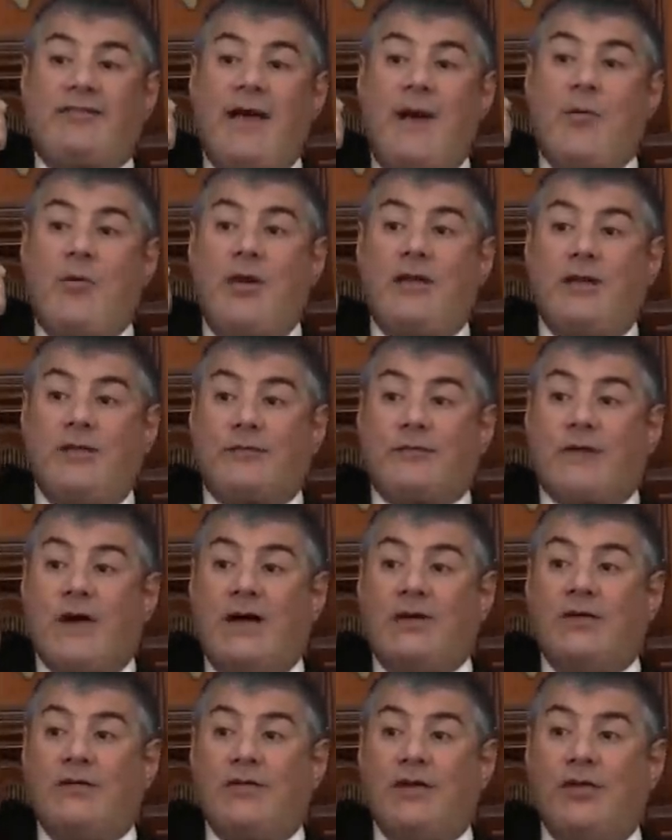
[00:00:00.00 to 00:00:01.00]
someone in
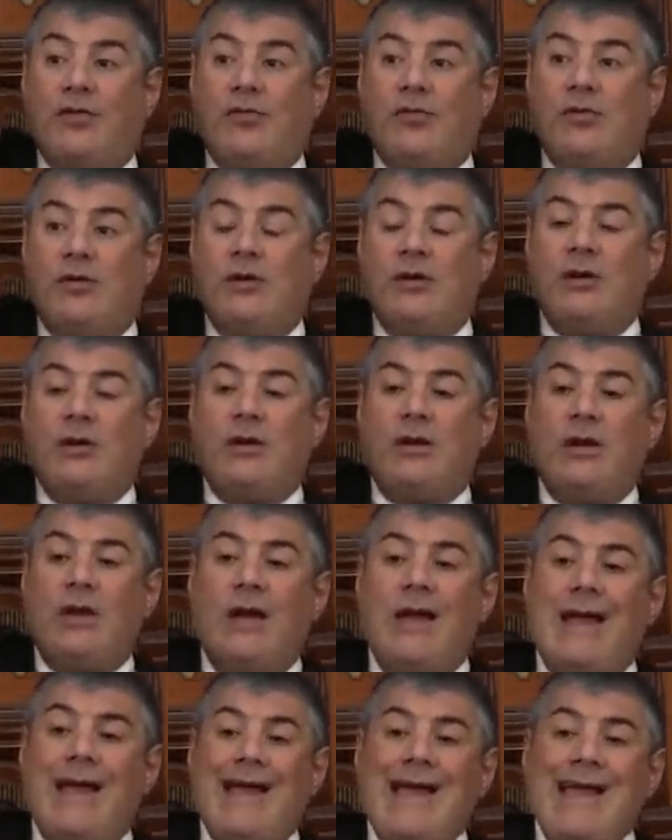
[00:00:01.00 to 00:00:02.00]
front of you,
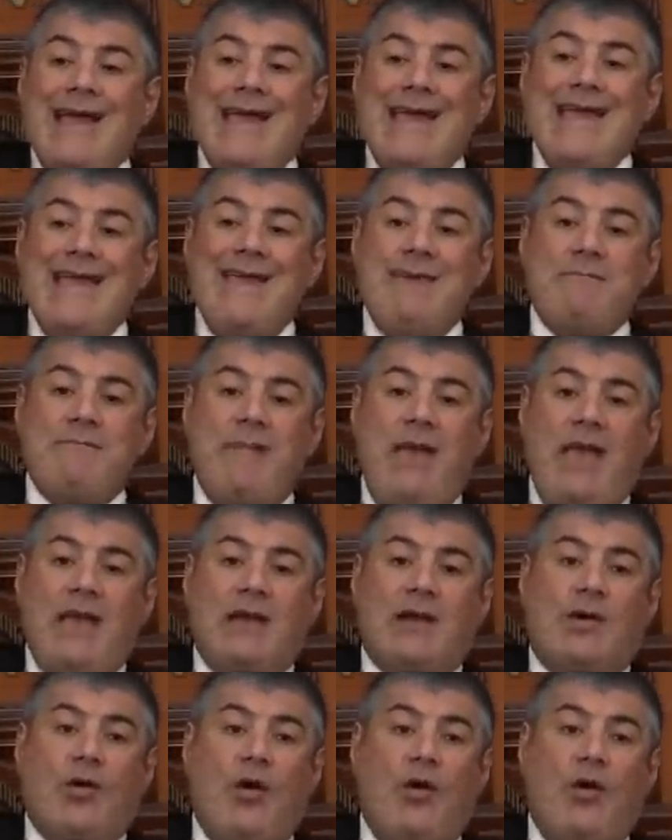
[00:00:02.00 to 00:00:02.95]
he may